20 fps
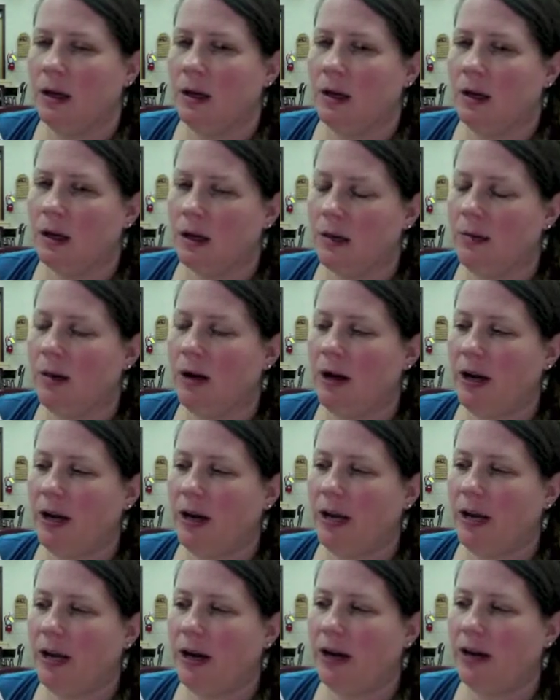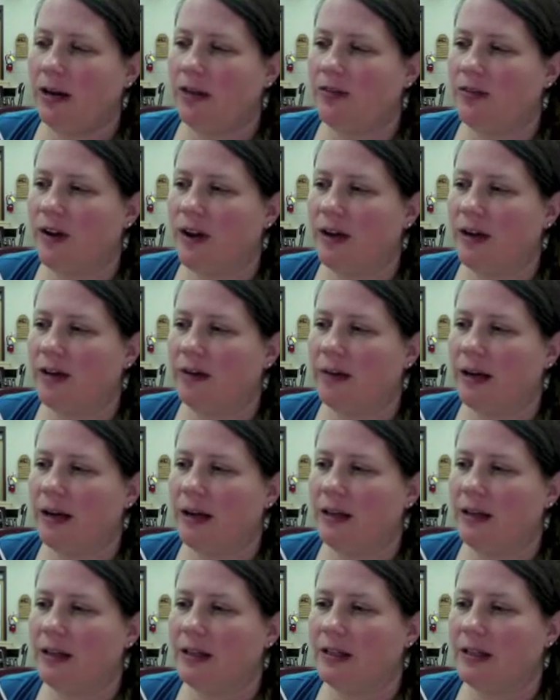"Come on in here," his father
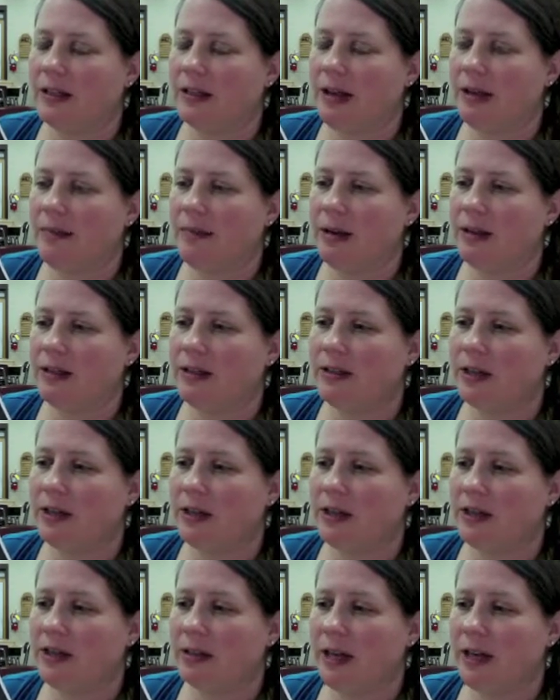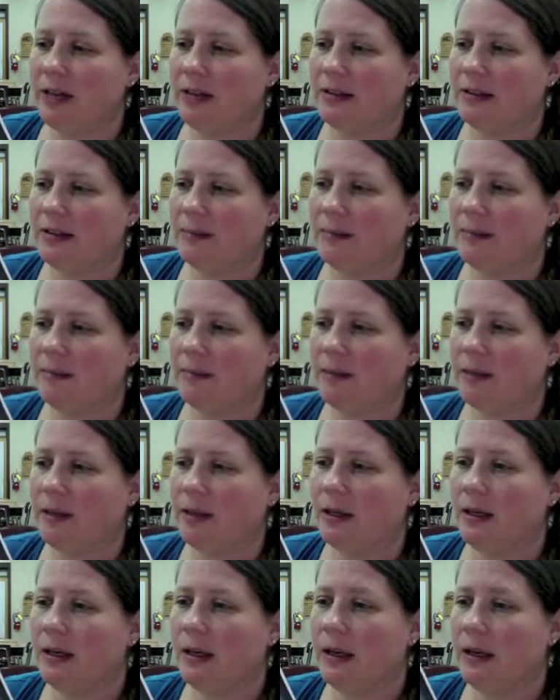commanded. "Let's get that medicine on your legs."
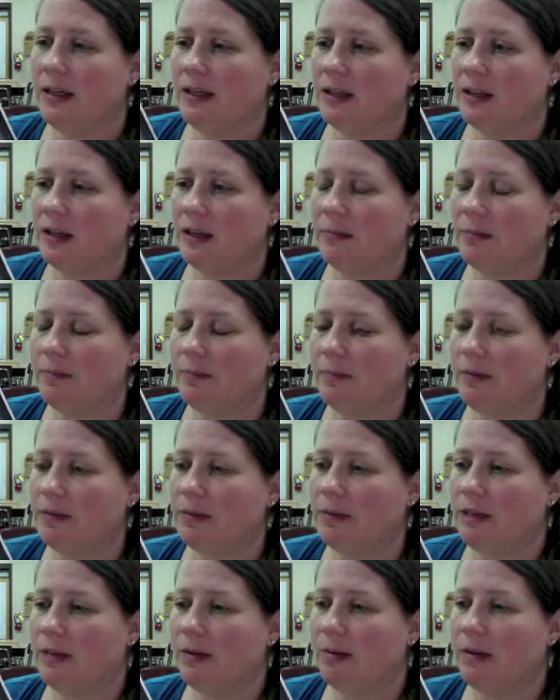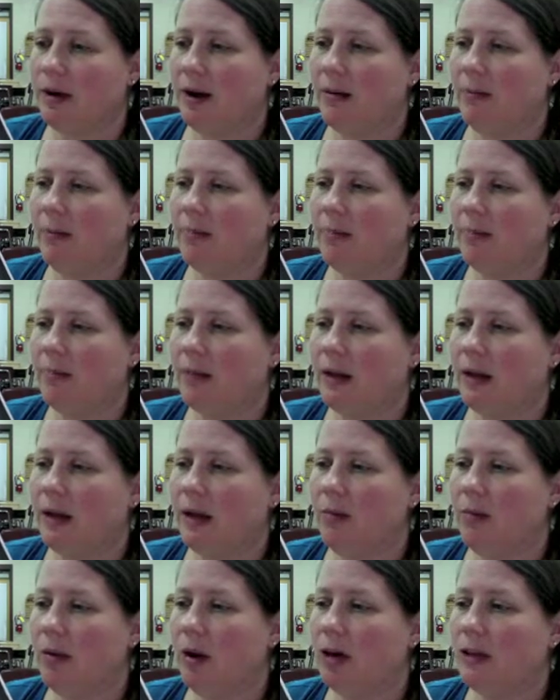"Yes, sir," said Rob. He
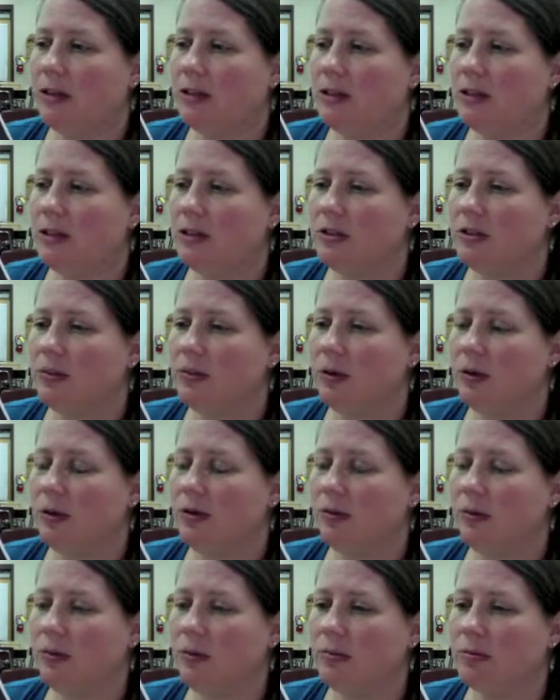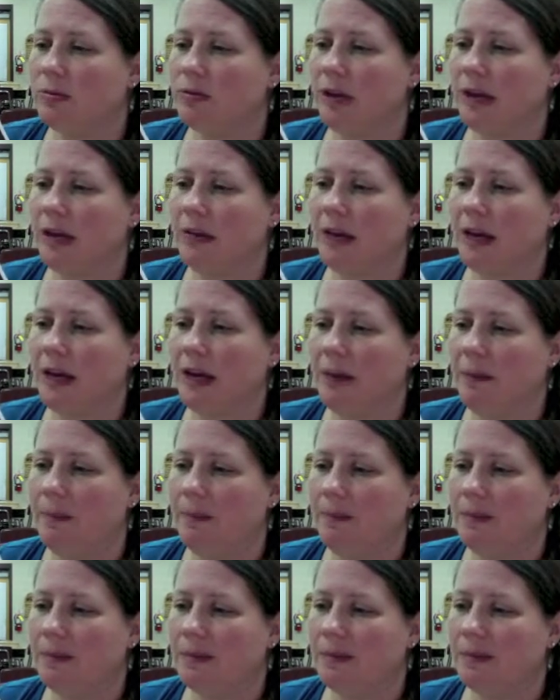walked toward the room slowly.
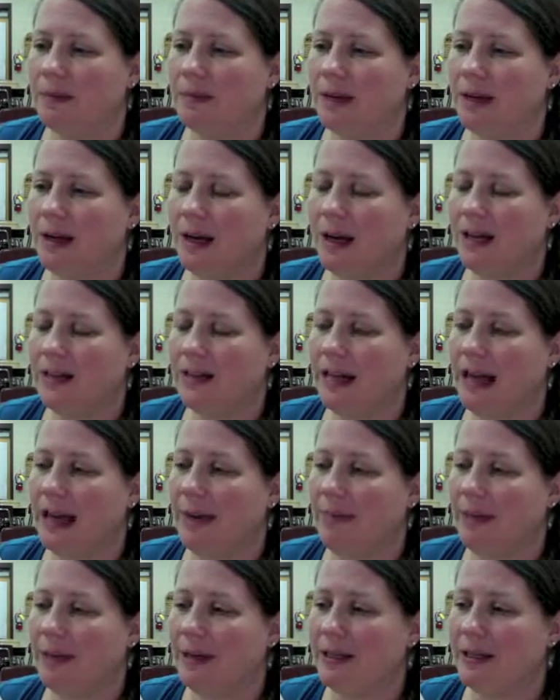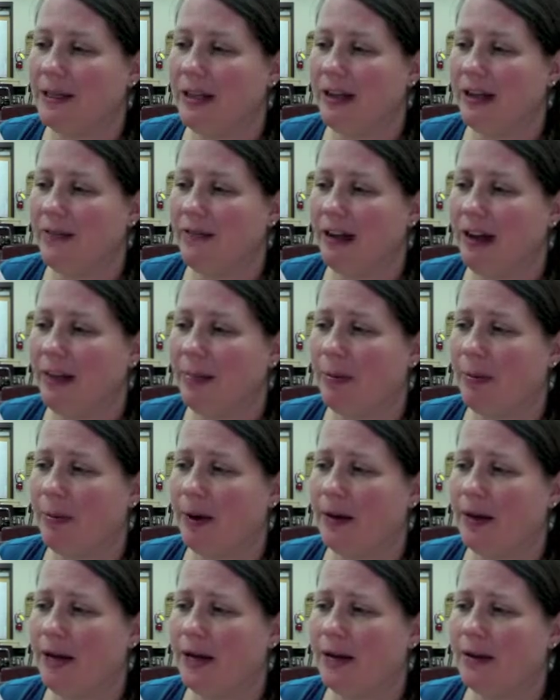His happiness had
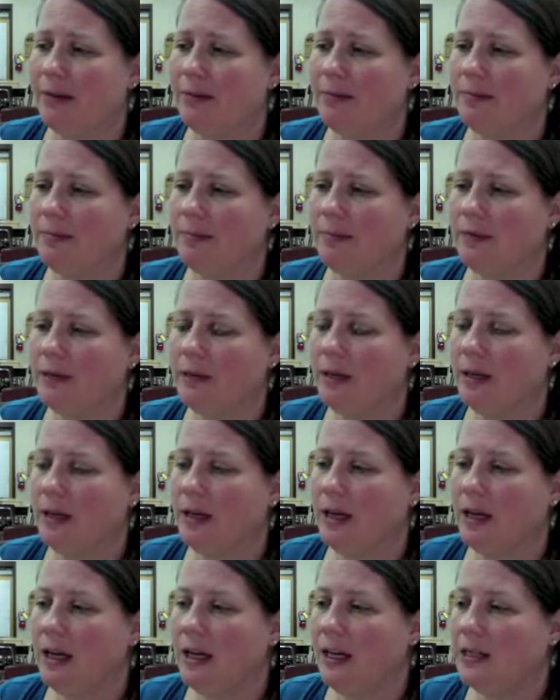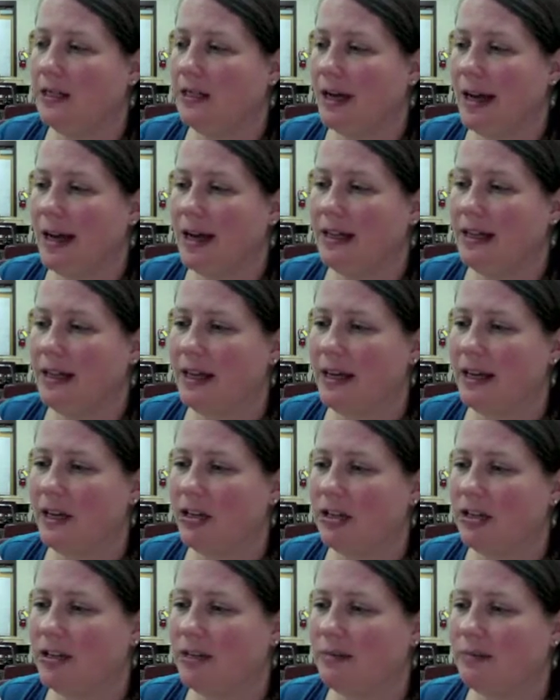evaporated. His legs
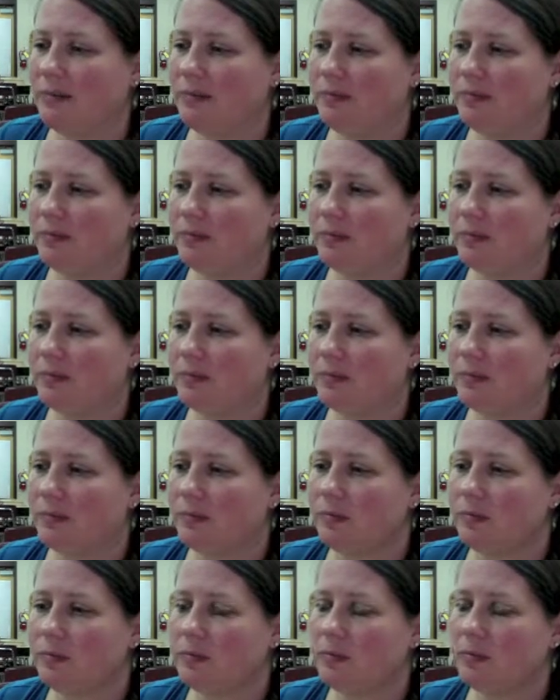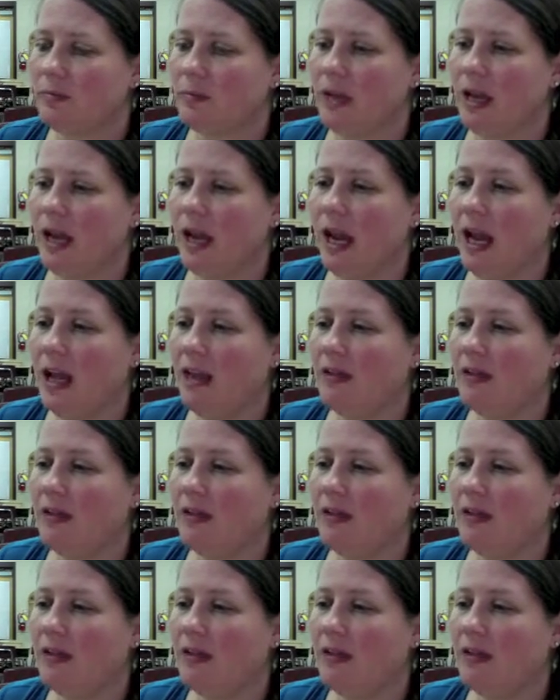itched. And the